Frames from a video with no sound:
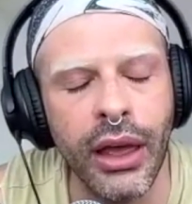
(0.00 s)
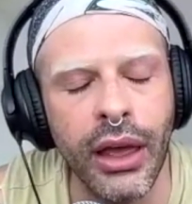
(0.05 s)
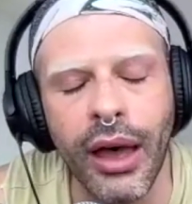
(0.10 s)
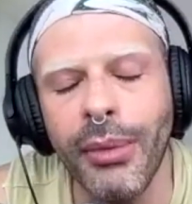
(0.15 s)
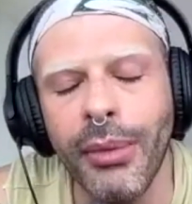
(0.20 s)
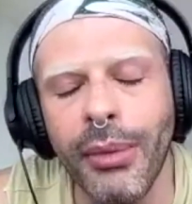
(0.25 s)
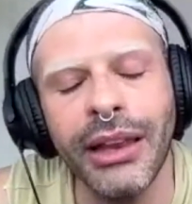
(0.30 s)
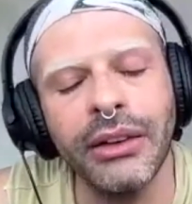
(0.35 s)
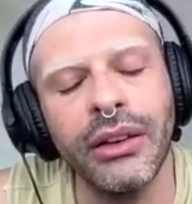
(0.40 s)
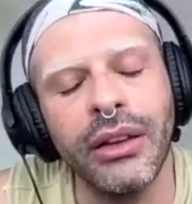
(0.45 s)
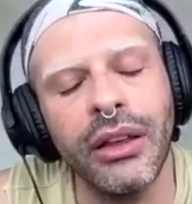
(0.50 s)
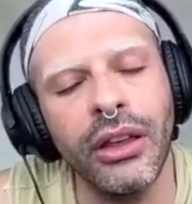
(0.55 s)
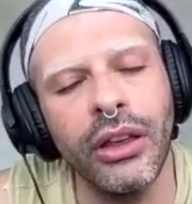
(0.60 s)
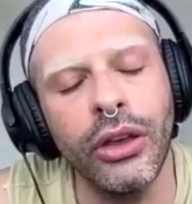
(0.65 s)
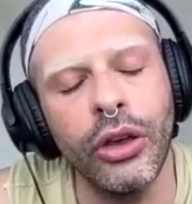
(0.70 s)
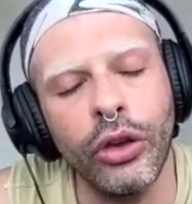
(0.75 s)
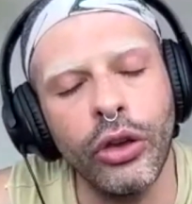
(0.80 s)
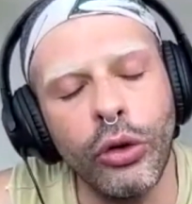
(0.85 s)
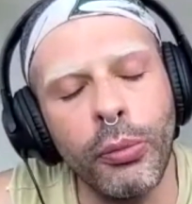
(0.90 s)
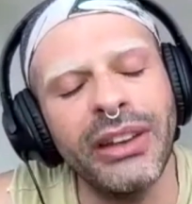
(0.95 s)
I mean,
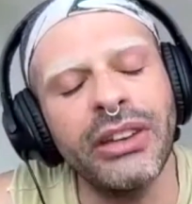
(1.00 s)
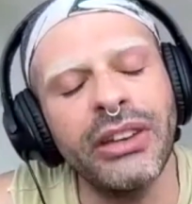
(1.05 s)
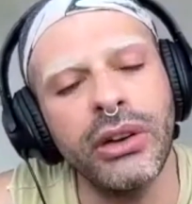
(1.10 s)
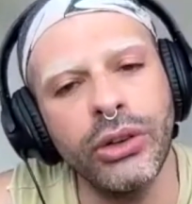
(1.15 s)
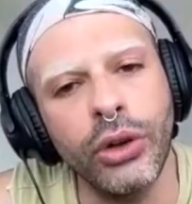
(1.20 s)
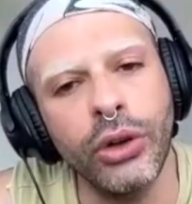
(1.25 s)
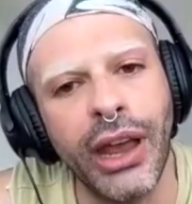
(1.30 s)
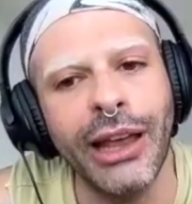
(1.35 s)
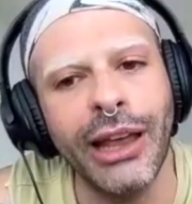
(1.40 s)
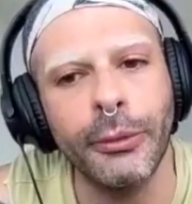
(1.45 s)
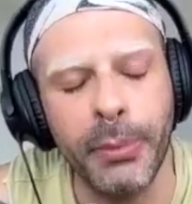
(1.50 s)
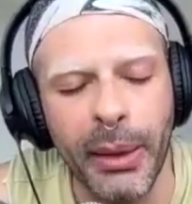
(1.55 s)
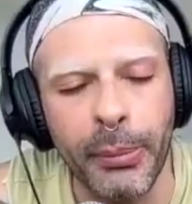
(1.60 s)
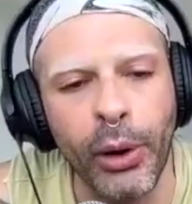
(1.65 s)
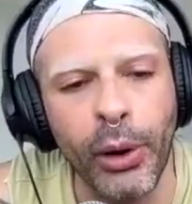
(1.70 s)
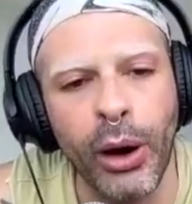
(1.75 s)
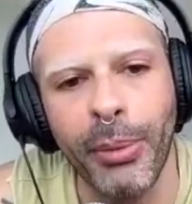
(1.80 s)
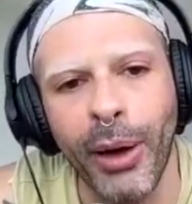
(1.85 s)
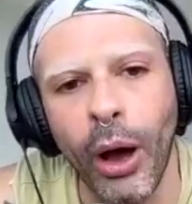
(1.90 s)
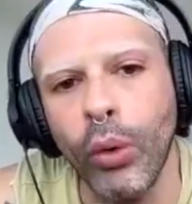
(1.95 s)
you better educate
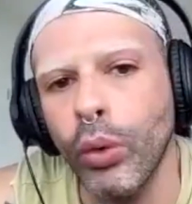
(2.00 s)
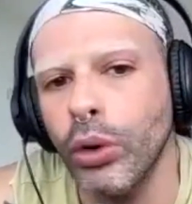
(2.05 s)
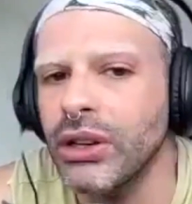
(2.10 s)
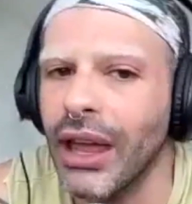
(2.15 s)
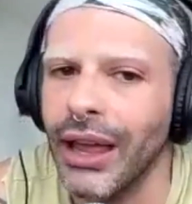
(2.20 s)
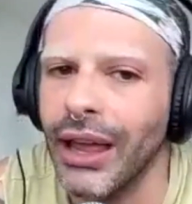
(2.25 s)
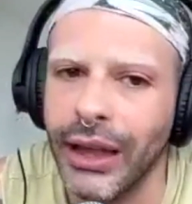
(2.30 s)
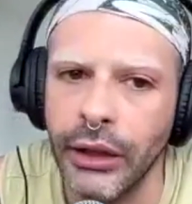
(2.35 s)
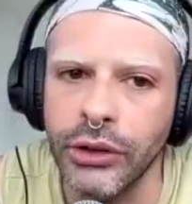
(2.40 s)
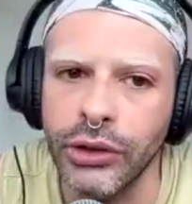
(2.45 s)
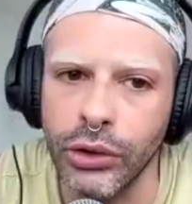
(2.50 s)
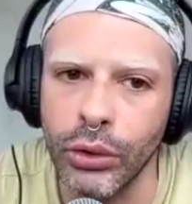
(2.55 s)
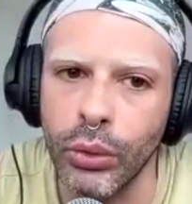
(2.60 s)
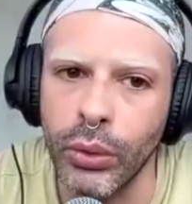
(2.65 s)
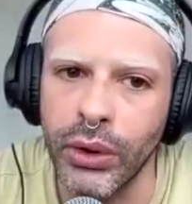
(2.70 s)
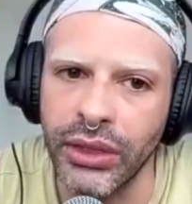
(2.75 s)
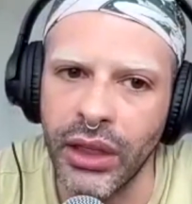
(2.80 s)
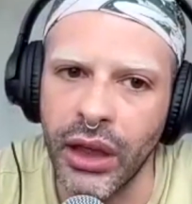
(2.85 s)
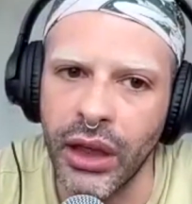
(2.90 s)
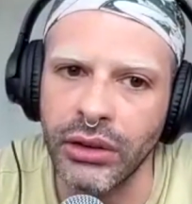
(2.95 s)
people about what they can do
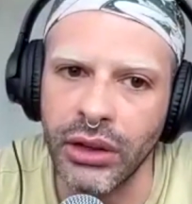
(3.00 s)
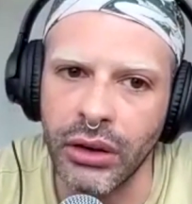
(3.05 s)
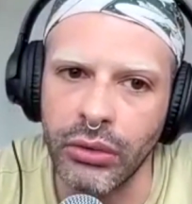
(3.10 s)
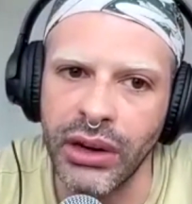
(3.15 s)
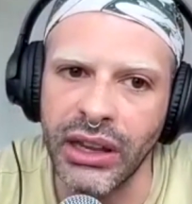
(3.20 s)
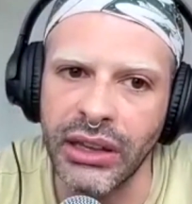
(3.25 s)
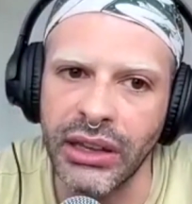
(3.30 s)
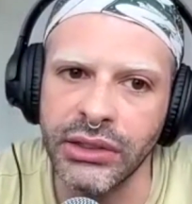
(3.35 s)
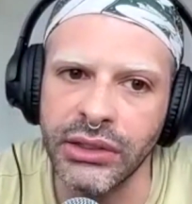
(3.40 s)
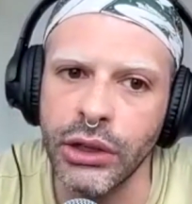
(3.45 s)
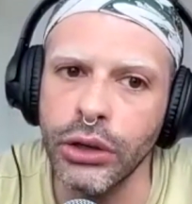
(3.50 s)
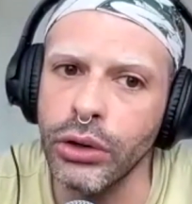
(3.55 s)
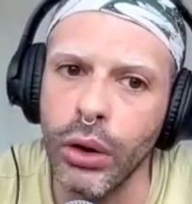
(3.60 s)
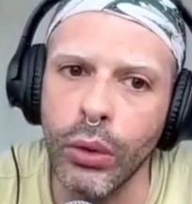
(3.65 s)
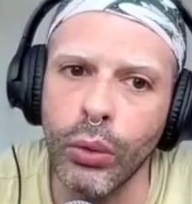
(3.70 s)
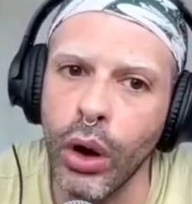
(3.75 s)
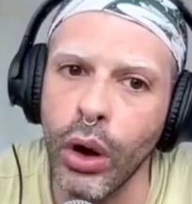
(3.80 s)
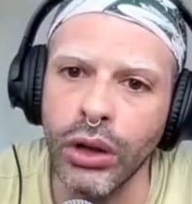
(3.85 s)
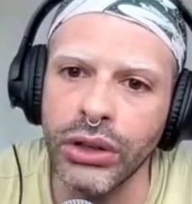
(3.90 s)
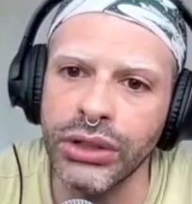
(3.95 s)
with their degrees. You don't
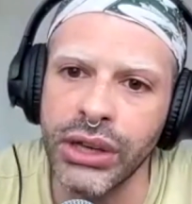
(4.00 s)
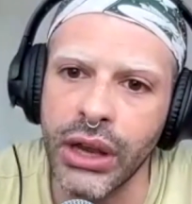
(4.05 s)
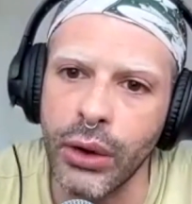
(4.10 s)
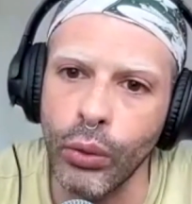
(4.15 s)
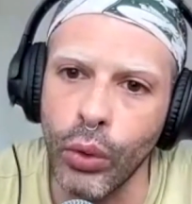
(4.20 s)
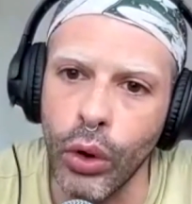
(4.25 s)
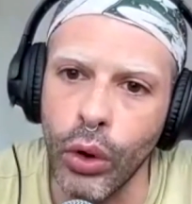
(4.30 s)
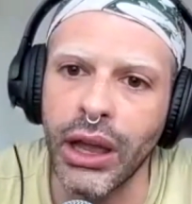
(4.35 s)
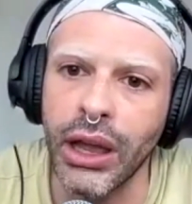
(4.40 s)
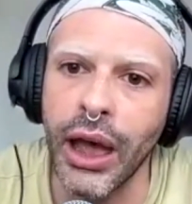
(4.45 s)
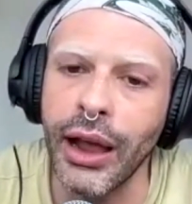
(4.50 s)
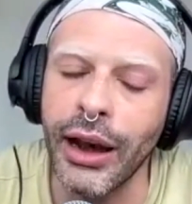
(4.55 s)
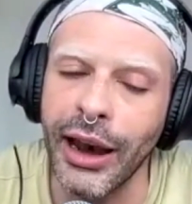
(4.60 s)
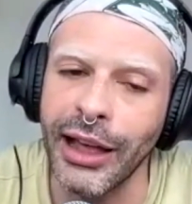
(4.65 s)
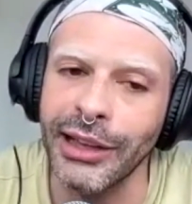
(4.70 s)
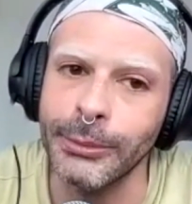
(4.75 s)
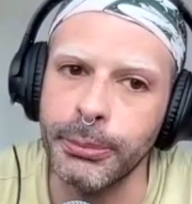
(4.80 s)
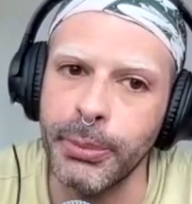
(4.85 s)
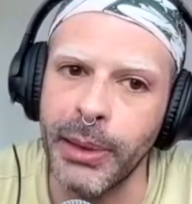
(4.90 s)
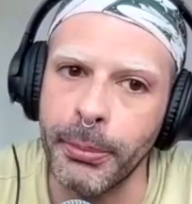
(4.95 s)
want working
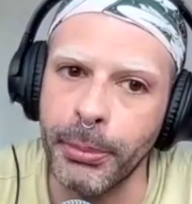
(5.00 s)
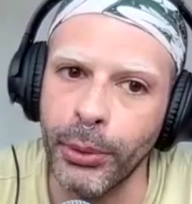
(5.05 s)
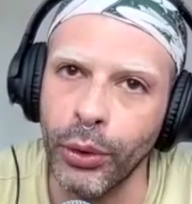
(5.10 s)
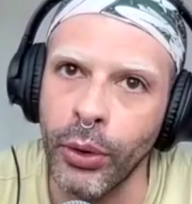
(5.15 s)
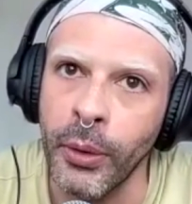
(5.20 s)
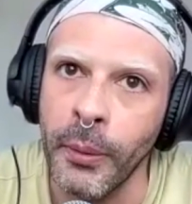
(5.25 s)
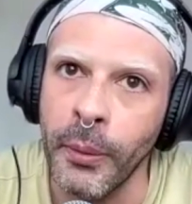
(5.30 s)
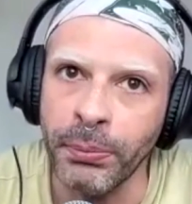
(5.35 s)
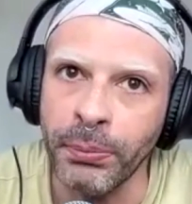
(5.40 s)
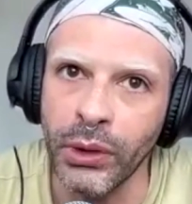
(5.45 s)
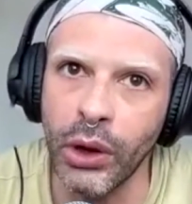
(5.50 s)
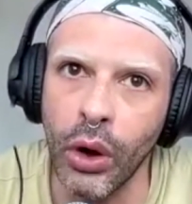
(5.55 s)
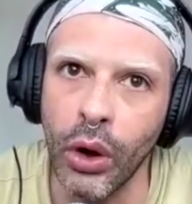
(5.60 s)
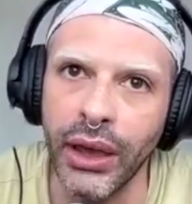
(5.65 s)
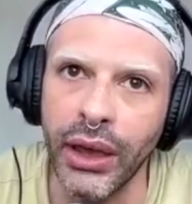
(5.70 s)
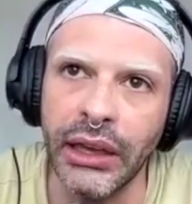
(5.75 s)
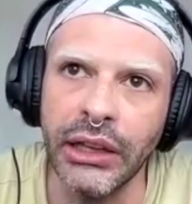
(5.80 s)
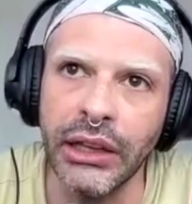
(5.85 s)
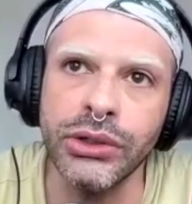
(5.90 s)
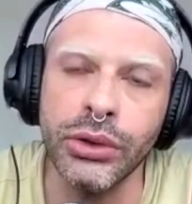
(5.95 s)
class people
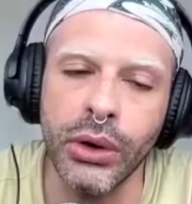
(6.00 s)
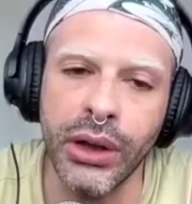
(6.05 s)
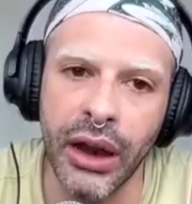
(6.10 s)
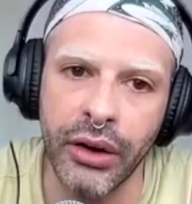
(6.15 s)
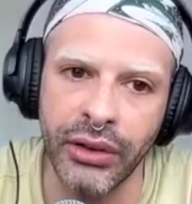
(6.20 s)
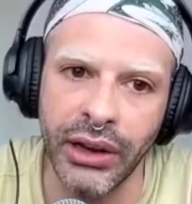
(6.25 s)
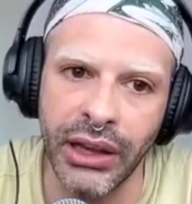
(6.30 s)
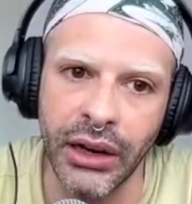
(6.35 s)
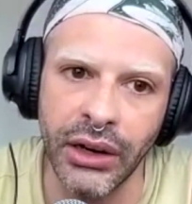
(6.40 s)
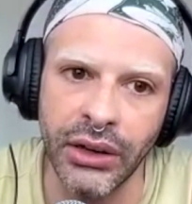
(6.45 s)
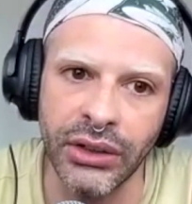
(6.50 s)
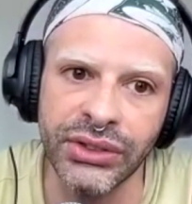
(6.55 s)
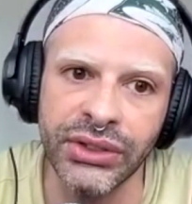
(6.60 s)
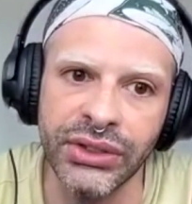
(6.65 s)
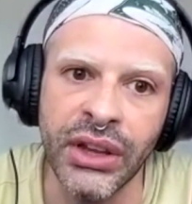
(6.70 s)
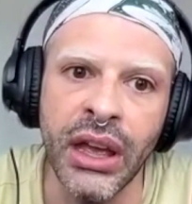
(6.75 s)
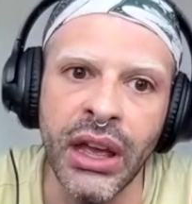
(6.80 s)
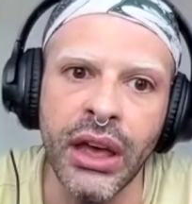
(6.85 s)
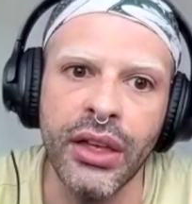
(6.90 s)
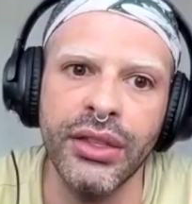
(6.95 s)
going into careers
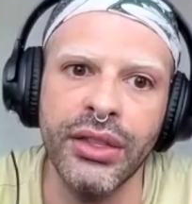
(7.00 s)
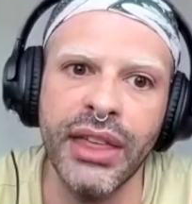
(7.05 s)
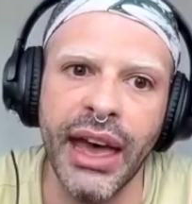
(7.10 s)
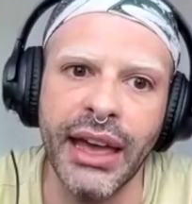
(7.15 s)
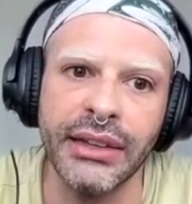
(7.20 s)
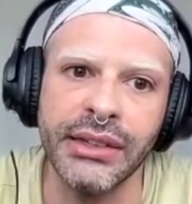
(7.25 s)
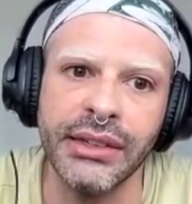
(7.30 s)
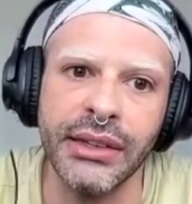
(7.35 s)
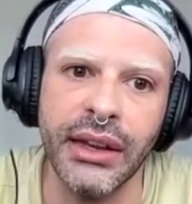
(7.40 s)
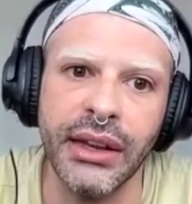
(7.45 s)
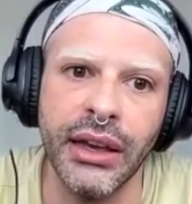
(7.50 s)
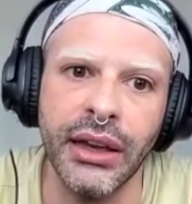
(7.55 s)
that